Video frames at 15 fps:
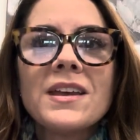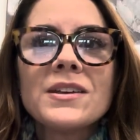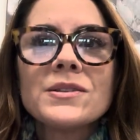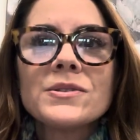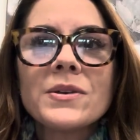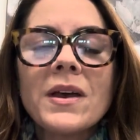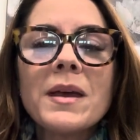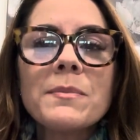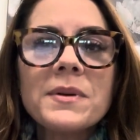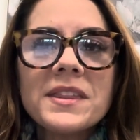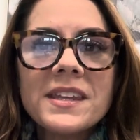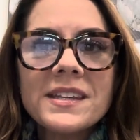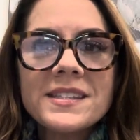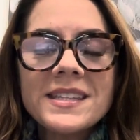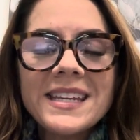So
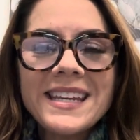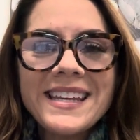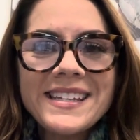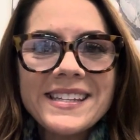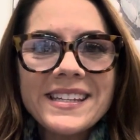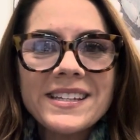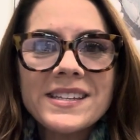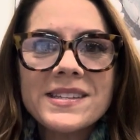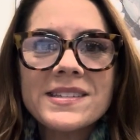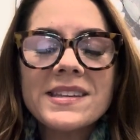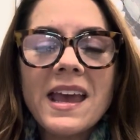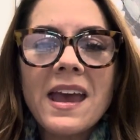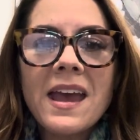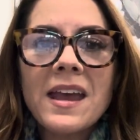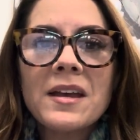empathy is easy to
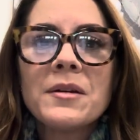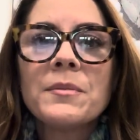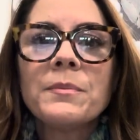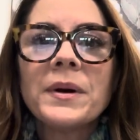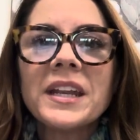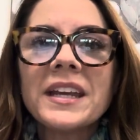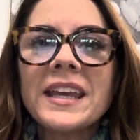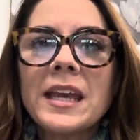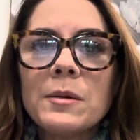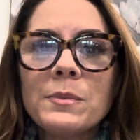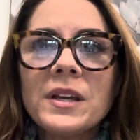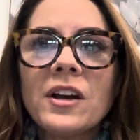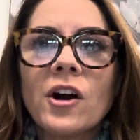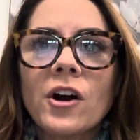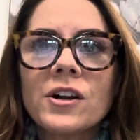say, but it can
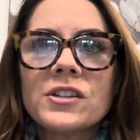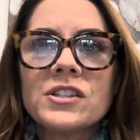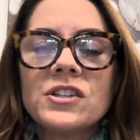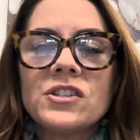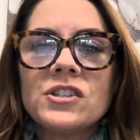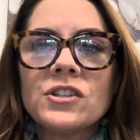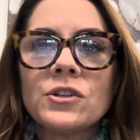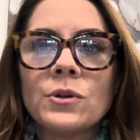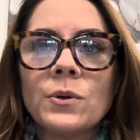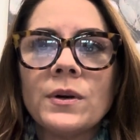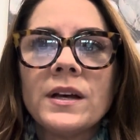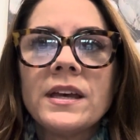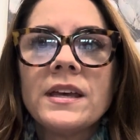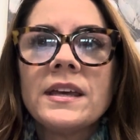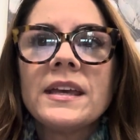be hard to do.
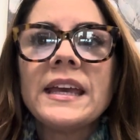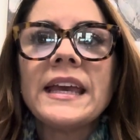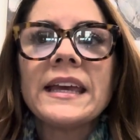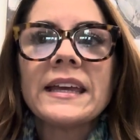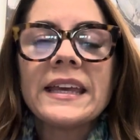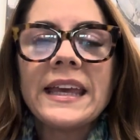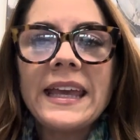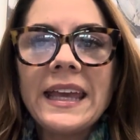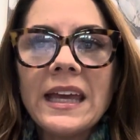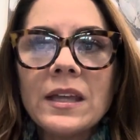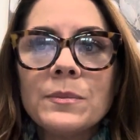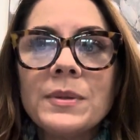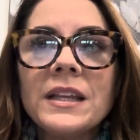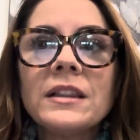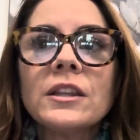It can
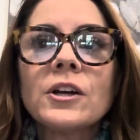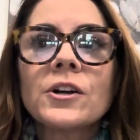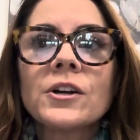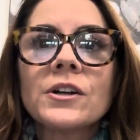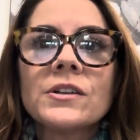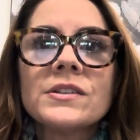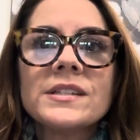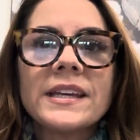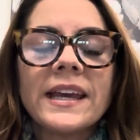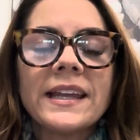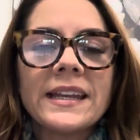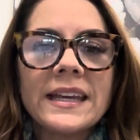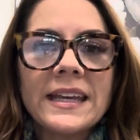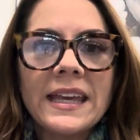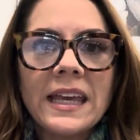be learned and
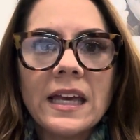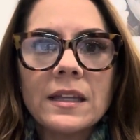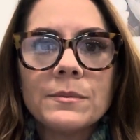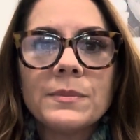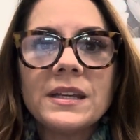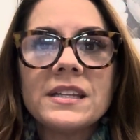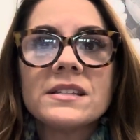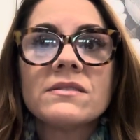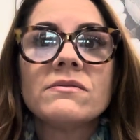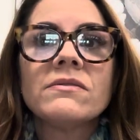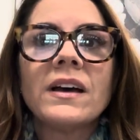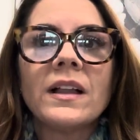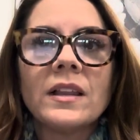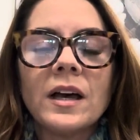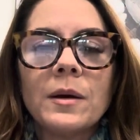it can be
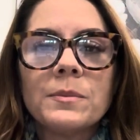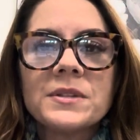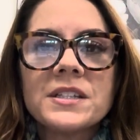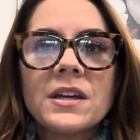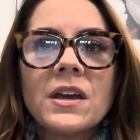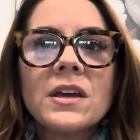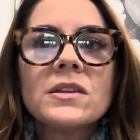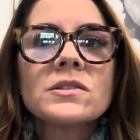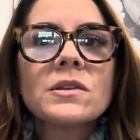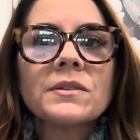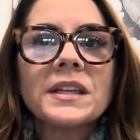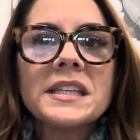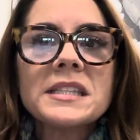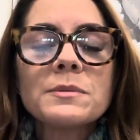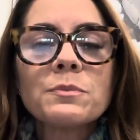developed. So
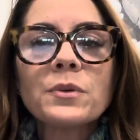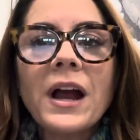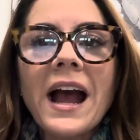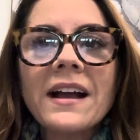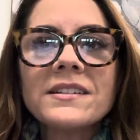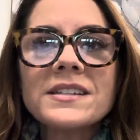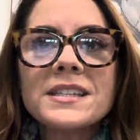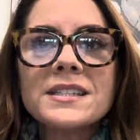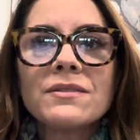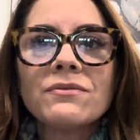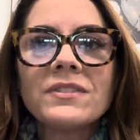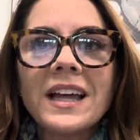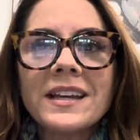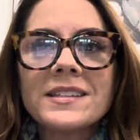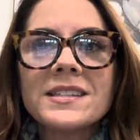let's practice
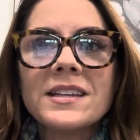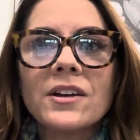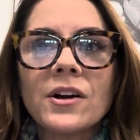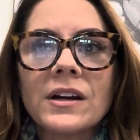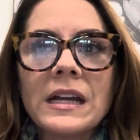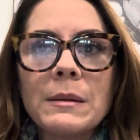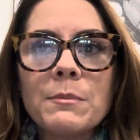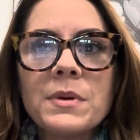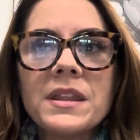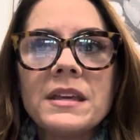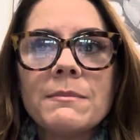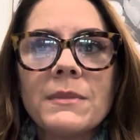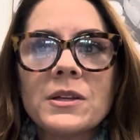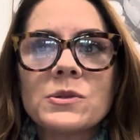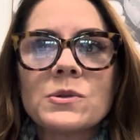flexing our empathy
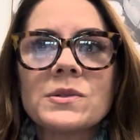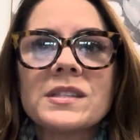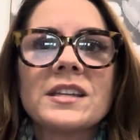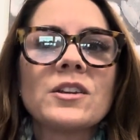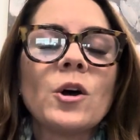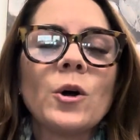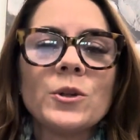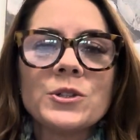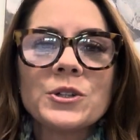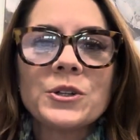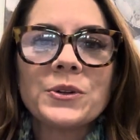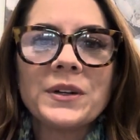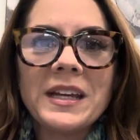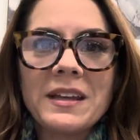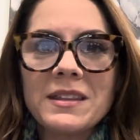muscles at Alder
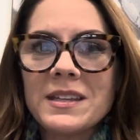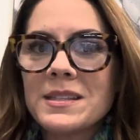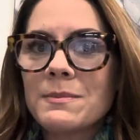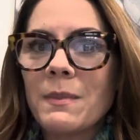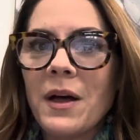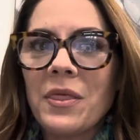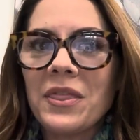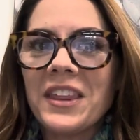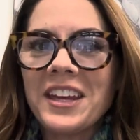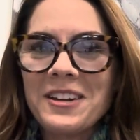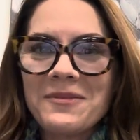Creek this month.